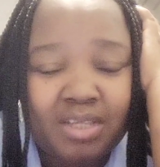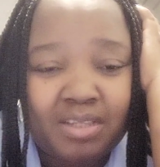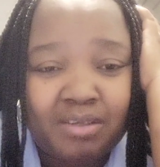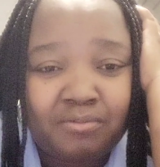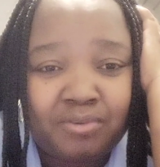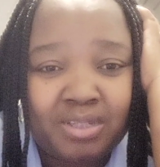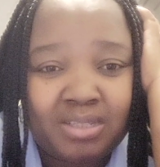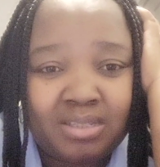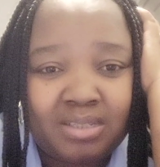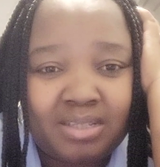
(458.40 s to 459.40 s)

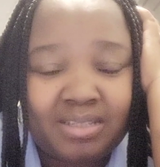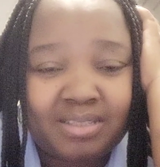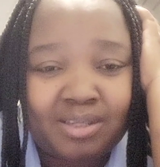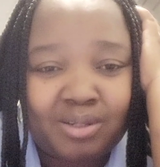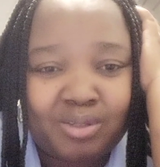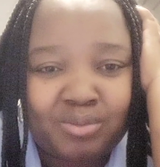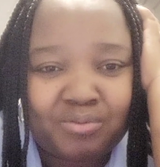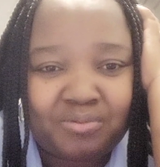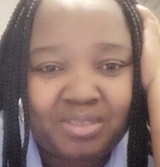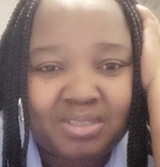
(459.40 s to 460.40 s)
Thankfully, there is a lot
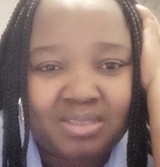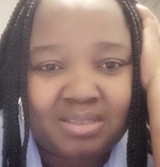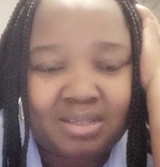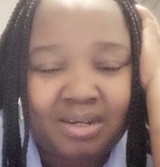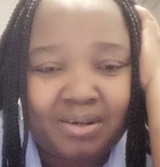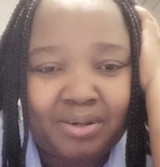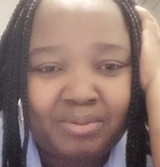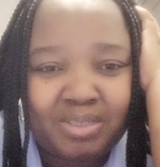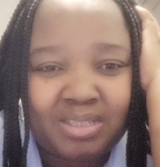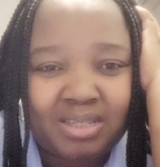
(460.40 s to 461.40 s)
of it
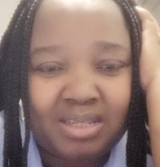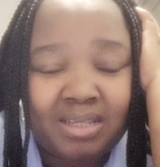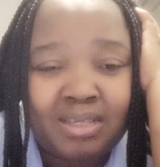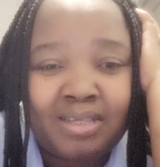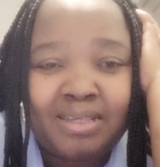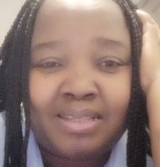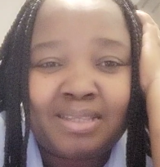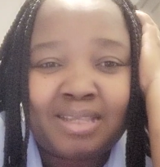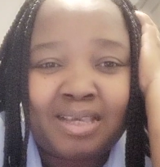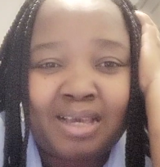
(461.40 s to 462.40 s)
around here.
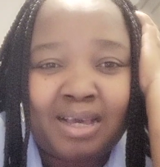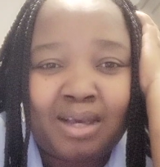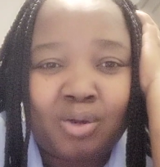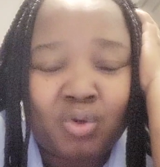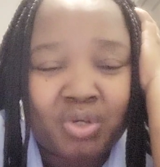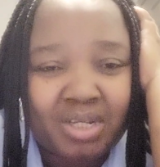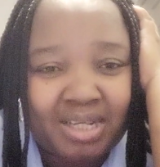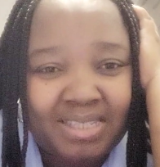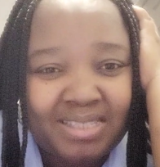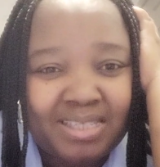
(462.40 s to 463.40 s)
There are
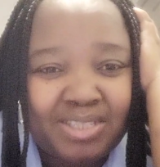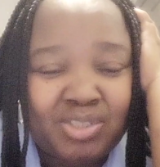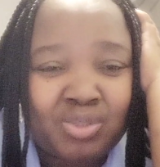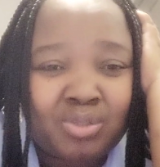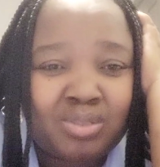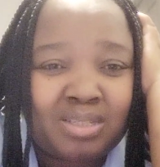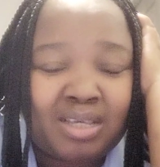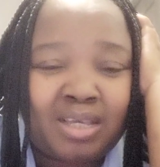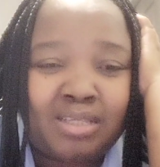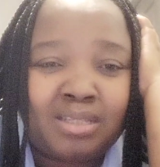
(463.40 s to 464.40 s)
organizations,
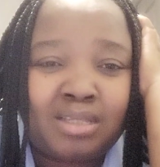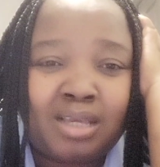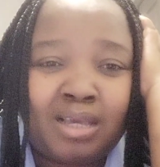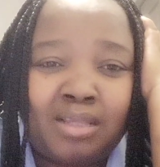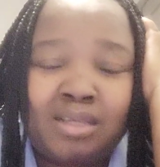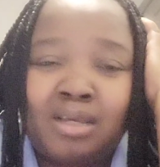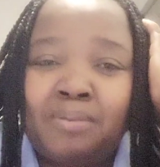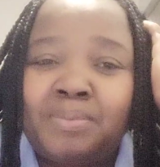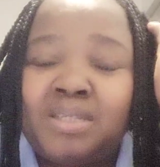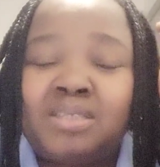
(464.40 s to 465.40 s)
there are
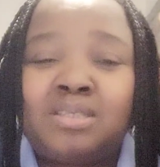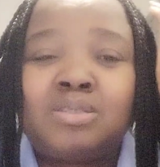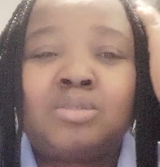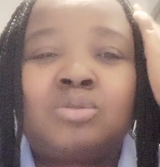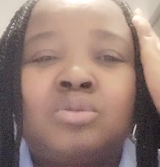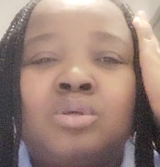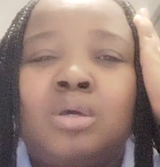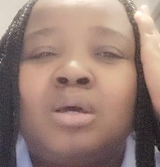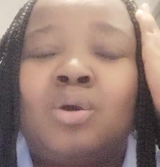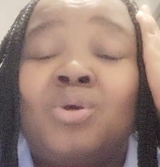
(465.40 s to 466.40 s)
places,
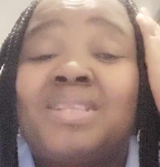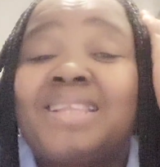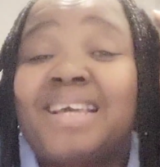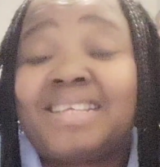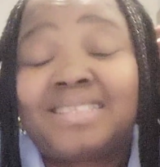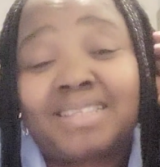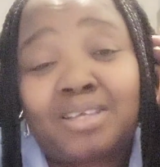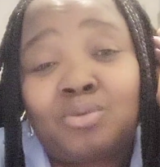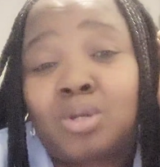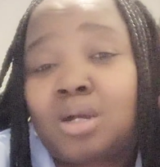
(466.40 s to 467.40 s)
hotlines
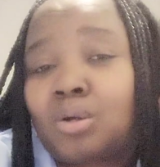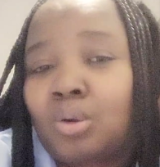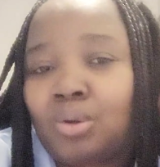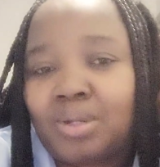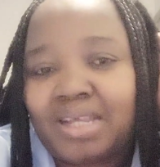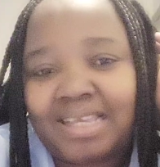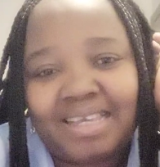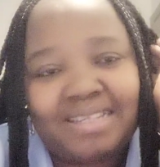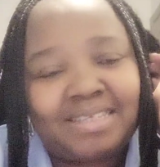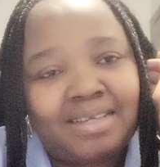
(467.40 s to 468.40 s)
that you can call and
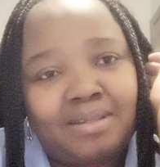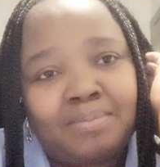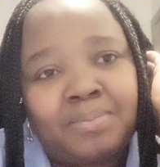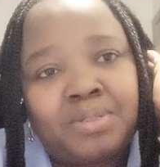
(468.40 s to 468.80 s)
get help.